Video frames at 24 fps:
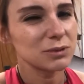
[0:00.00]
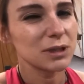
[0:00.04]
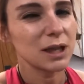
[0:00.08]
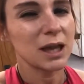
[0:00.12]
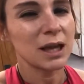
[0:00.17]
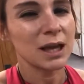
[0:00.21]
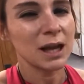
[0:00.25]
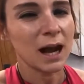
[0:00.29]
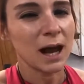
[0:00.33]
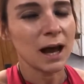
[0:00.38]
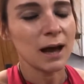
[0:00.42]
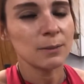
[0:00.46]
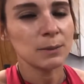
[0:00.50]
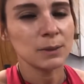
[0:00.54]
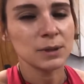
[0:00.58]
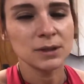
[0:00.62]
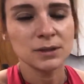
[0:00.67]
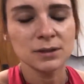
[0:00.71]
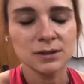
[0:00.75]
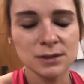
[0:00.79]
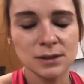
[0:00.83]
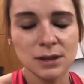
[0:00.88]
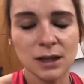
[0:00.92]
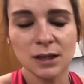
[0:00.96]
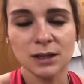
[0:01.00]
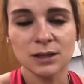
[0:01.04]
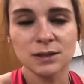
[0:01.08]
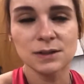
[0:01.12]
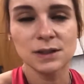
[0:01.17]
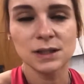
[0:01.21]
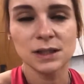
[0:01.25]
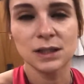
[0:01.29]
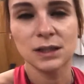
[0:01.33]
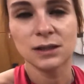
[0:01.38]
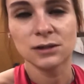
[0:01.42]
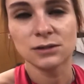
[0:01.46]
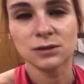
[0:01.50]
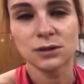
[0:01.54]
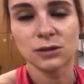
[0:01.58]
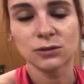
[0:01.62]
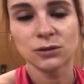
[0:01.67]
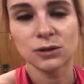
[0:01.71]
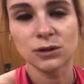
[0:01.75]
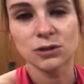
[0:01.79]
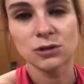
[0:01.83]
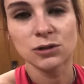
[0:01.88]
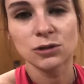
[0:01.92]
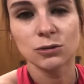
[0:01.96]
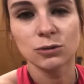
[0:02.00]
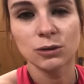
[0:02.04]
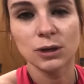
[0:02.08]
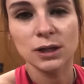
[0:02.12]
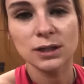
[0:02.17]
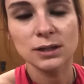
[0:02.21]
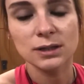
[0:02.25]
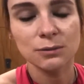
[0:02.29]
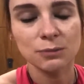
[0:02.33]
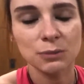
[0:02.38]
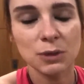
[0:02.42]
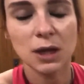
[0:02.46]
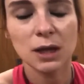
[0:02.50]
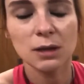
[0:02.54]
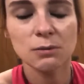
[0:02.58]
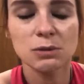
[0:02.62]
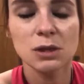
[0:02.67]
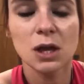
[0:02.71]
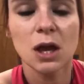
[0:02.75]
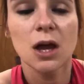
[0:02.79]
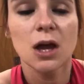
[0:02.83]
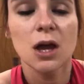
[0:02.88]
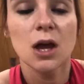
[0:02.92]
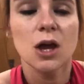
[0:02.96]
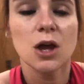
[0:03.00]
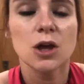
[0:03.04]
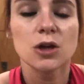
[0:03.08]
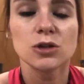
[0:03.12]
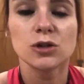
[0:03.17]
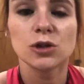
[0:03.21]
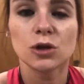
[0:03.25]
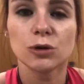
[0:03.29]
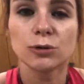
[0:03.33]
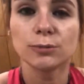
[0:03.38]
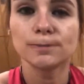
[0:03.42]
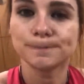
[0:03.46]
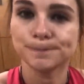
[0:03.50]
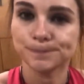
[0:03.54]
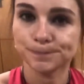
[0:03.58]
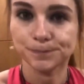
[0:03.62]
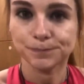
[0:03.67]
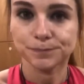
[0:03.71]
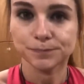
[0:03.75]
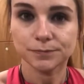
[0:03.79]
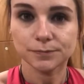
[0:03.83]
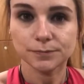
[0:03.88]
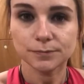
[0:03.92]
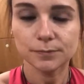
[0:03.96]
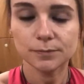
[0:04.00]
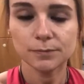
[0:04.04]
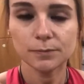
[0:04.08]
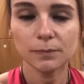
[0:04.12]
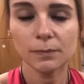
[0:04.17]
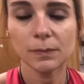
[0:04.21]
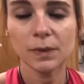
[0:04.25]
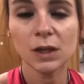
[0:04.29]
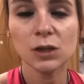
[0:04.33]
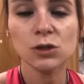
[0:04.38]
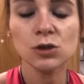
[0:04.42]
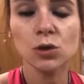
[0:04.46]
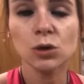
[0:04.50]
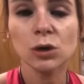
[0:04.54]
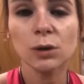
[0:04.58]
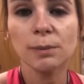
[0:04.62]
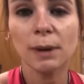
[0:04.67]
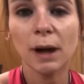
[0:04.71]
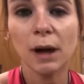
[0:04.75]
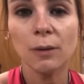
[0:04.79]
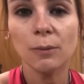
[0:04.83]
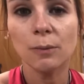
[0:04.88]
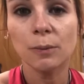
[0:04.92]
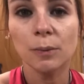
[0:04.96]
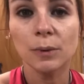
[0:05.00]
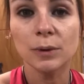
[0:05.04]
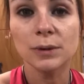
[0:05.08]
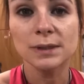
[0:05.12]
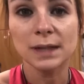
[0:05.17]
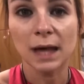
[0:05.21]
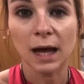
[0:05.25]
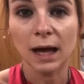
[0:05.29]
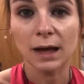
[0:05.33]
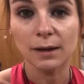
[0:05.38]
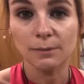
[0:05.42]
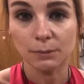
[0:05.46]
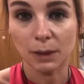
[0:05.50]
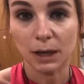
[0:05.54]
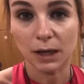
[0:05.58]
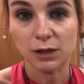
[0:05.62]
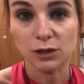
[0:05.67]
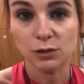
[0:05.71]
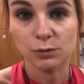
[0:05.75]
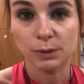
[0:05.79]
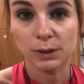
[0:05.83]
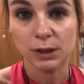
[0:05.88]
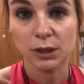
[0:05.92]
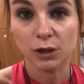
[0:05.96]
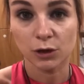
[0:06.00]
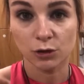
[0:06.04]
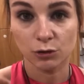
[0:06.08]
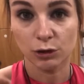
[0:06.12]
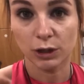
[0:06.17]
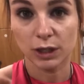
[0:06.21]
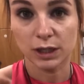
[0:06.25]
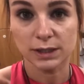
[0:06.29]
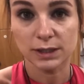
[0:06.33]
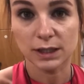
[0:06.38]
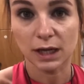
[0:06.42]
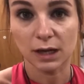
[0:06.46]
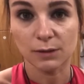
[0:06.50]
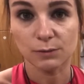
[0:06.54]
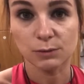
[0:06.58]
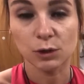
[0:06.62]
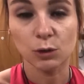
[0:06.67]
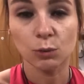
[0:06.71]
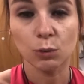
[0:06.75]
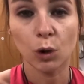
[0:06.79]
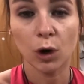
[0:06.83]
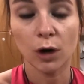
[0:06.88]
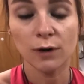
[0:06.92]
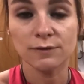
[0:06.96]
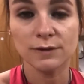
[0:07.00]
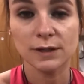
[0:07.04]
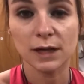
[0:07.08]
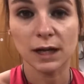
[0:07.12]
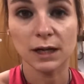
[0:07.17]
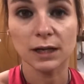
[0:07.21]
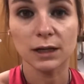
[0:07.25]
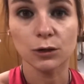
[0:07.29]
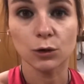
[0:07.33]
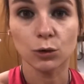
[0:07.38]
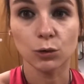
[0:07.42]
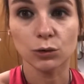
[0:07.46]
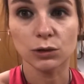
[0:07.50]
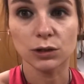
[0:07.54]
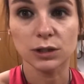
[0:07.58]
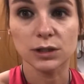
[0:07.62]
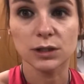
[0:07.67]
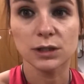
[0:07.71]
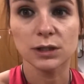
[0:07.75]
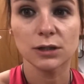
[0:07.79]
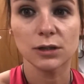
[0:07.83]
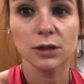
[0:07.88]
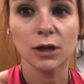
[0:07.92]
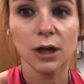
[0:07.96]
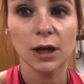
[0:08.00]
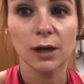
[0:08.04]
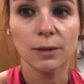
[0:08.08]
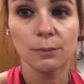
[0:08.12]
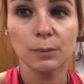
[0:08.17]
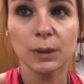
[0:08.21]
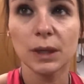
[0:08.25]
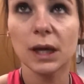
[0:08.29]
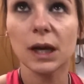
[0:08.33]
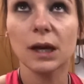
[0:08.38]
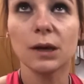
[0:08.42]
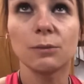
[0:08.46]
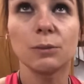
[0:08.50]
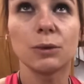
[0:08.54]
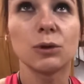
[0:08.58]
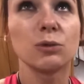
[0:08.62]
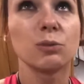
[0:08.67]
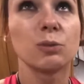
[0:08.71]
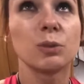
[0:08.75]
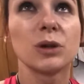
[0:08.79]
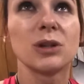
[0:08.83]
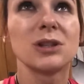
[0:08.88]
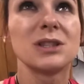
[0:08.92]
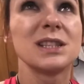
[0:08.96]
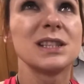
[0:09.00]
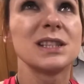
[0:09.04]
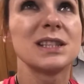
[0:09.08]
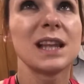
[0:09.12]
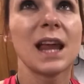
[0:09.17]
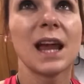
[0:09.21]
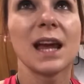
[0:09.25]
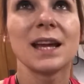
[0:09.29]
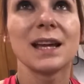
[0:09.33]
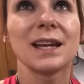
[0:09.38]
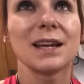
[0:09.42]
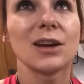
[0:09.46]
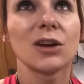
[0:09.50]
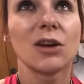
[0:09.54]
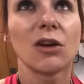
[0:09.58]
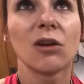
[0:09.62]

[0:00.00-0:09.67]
It happens. I see consultants doing it sometimes. So it's all about time management and creating time. So what I've done in order to be able, because it's like